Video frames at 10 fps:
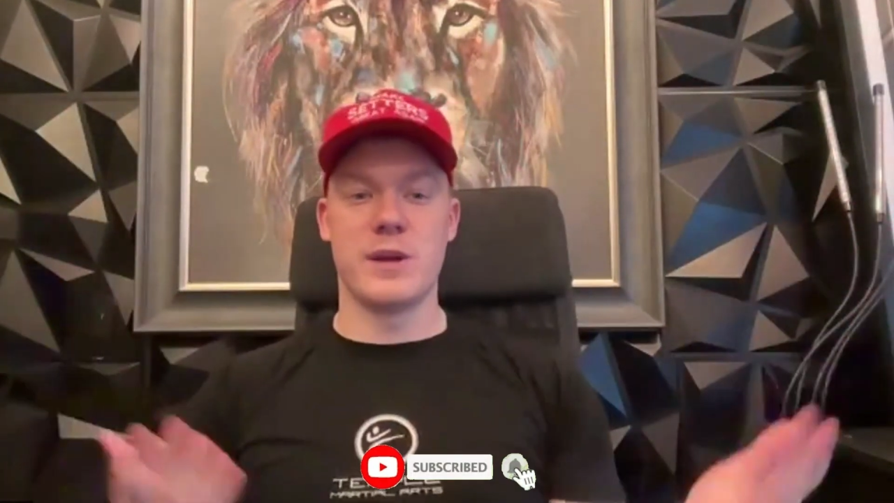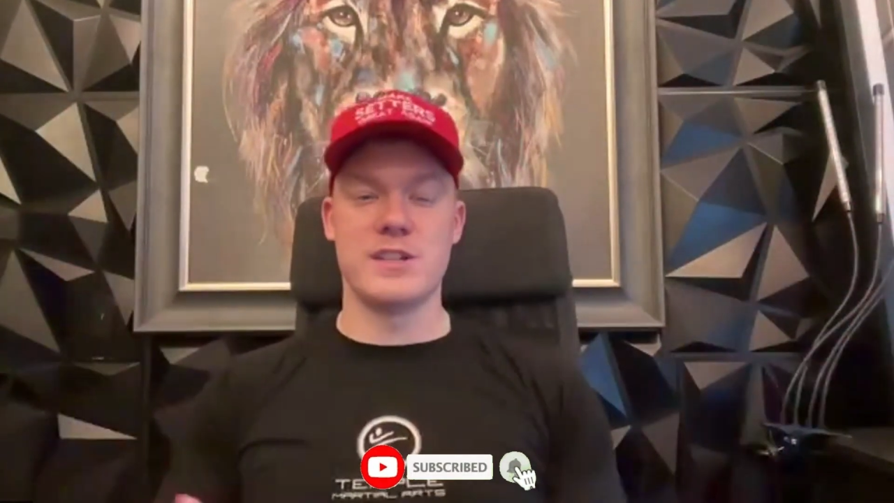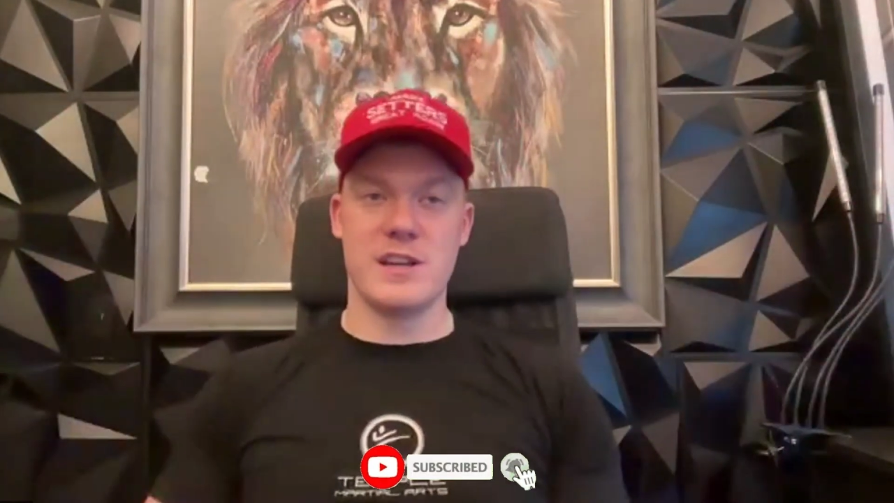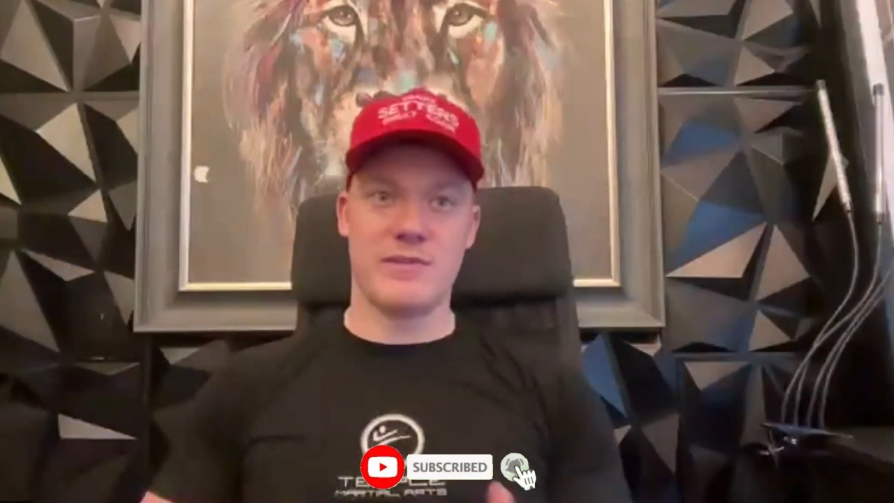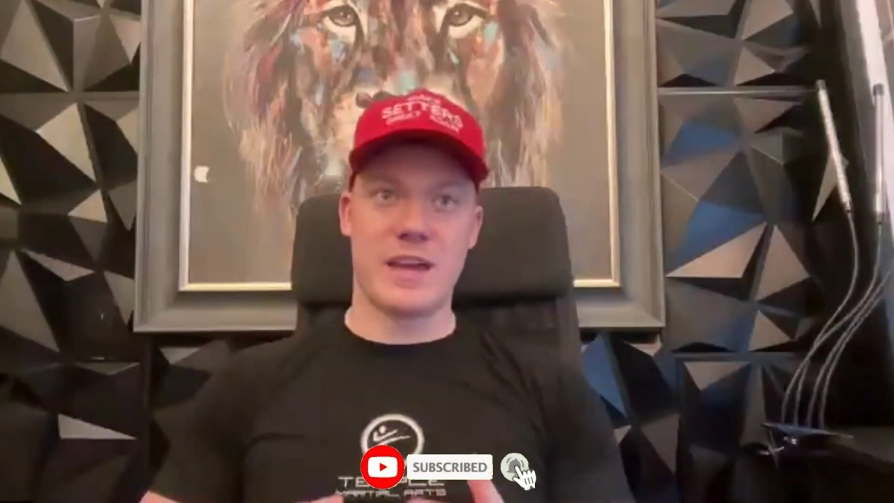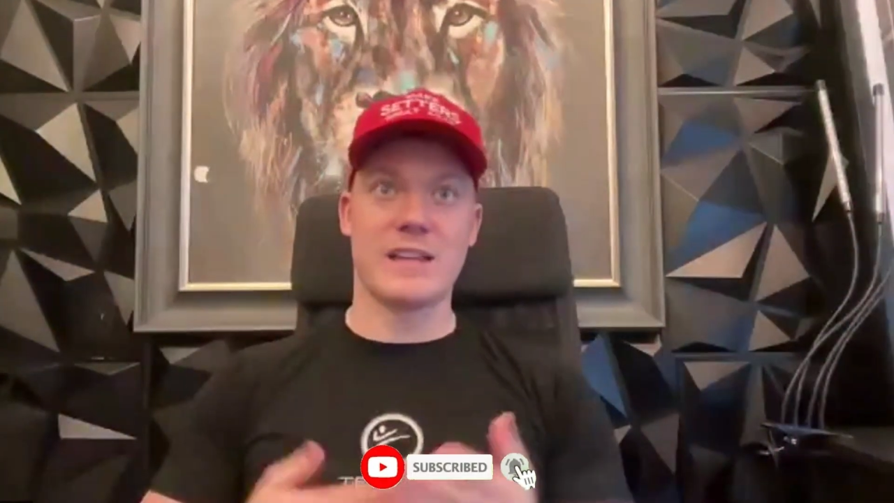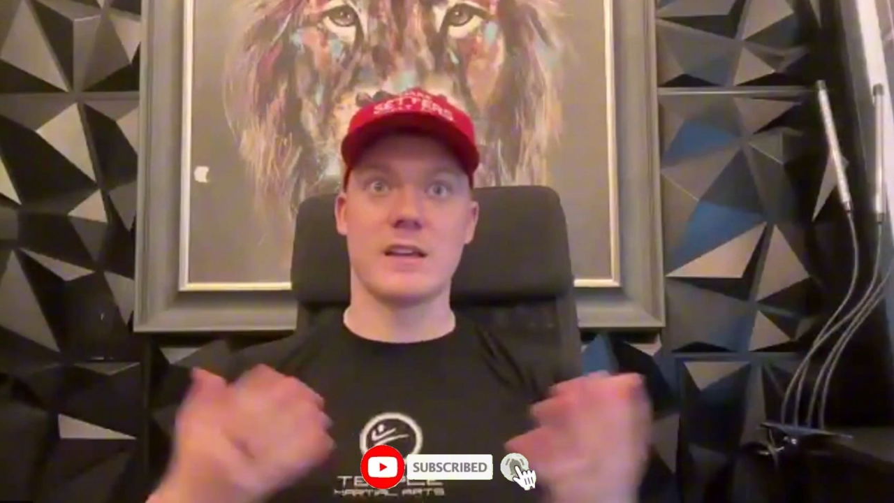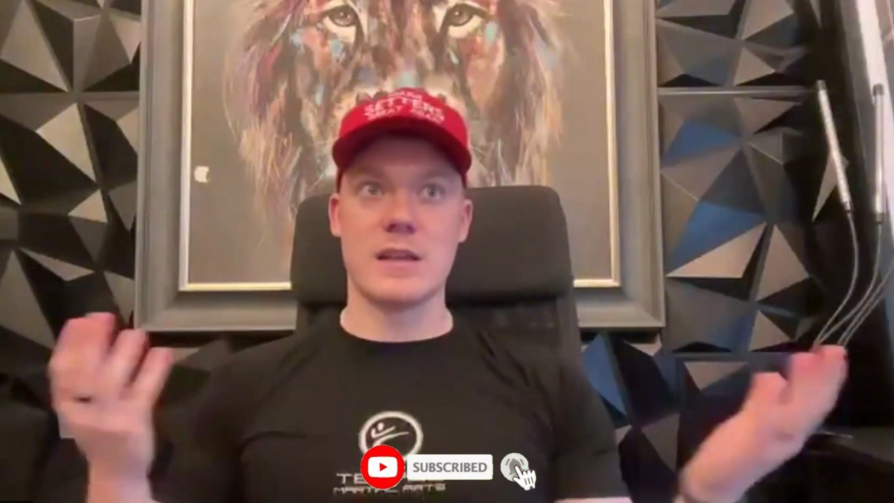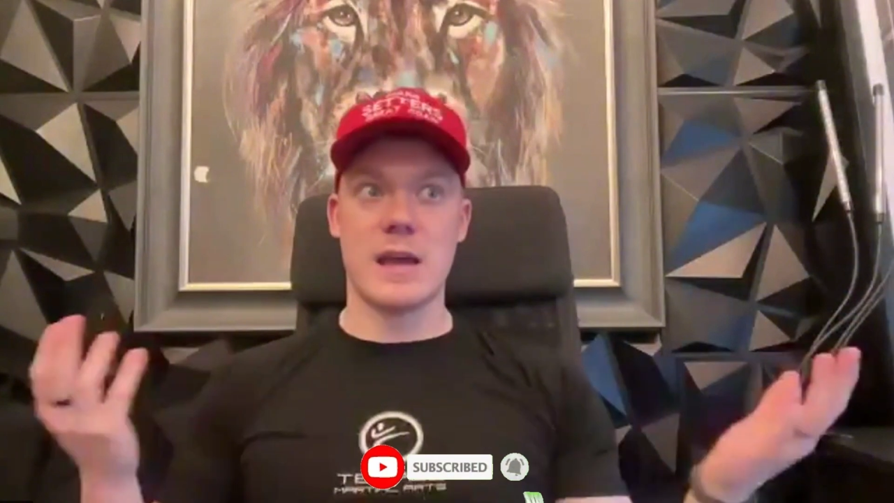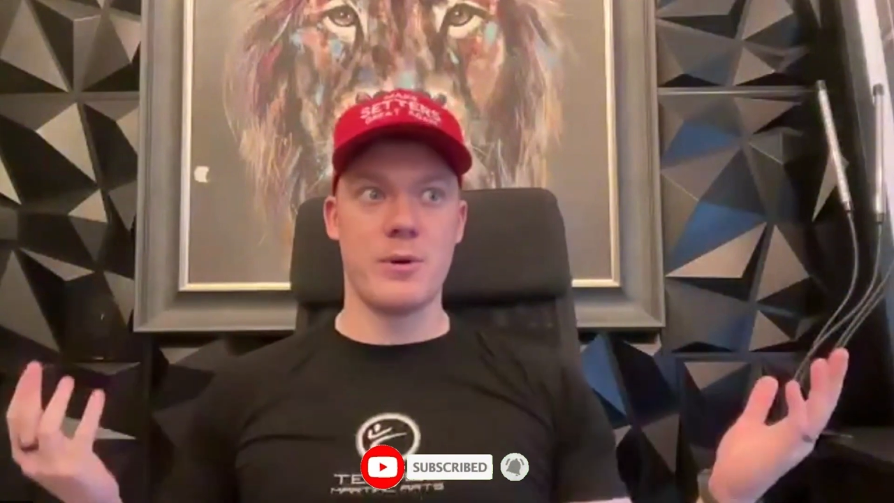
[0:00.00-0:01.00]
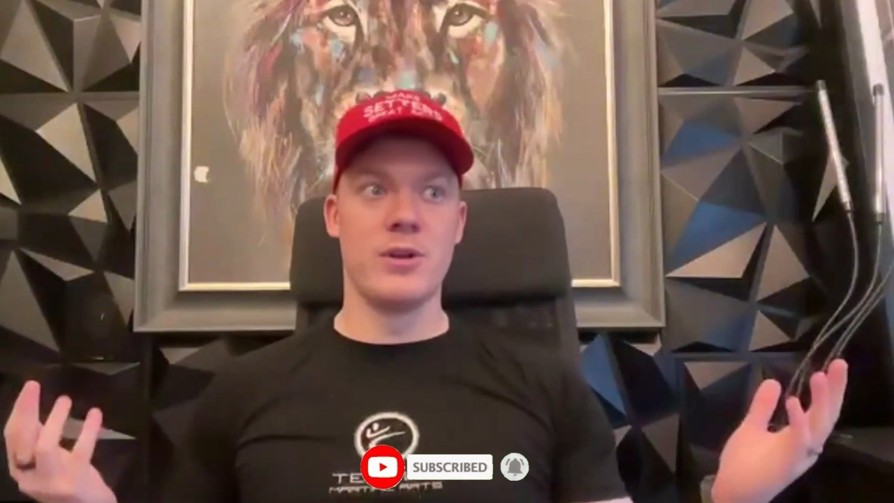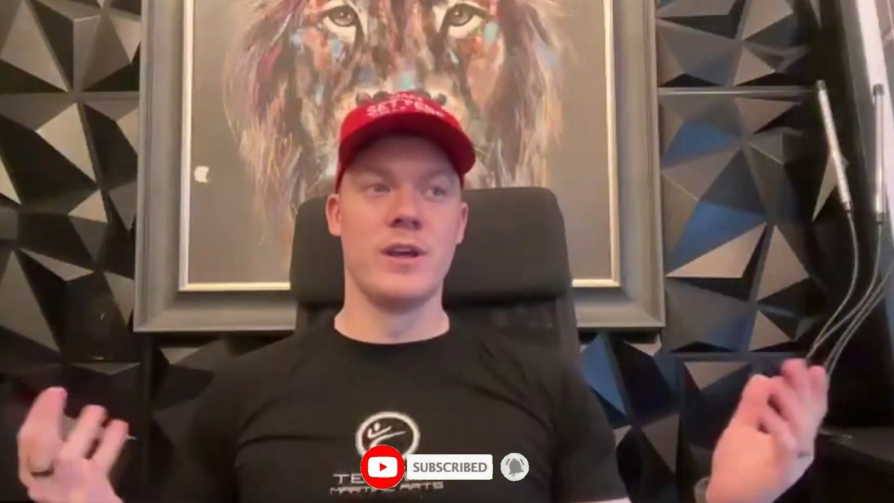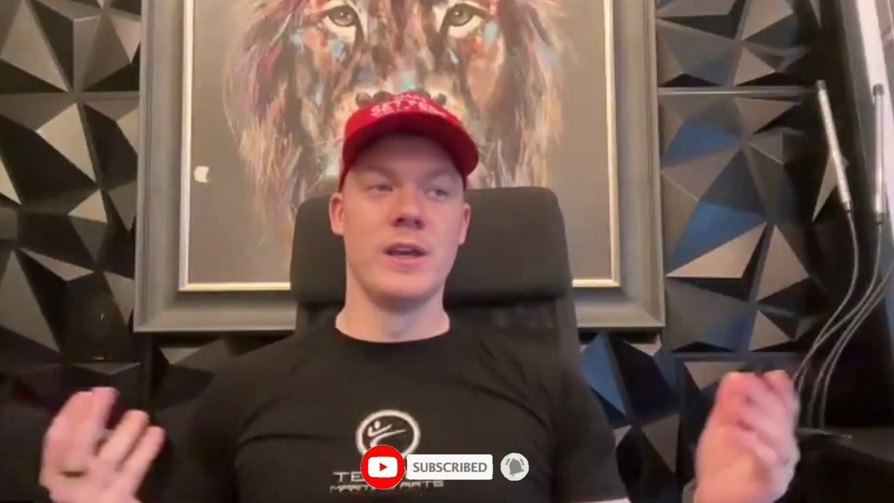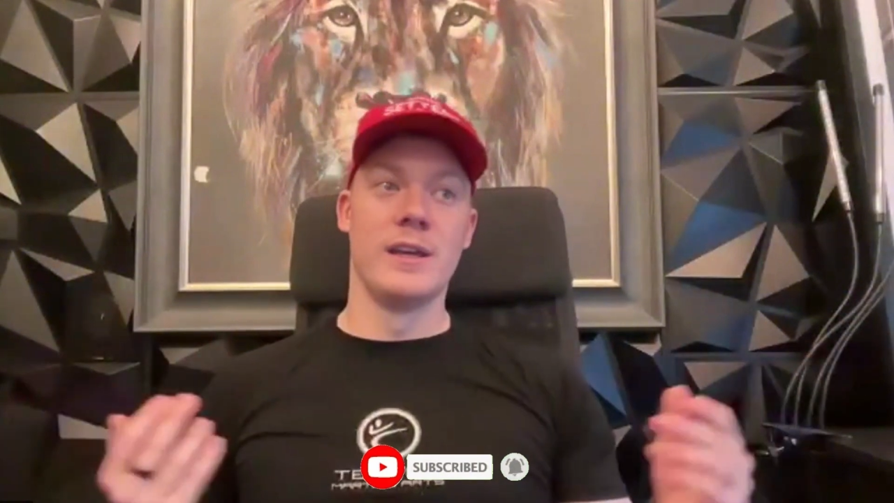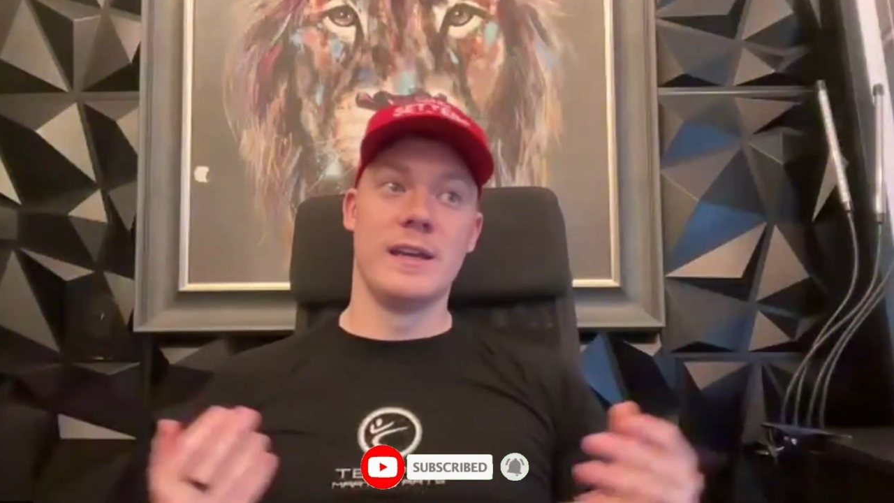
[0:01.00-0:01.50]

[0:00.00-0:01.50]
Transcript: which if that does happen,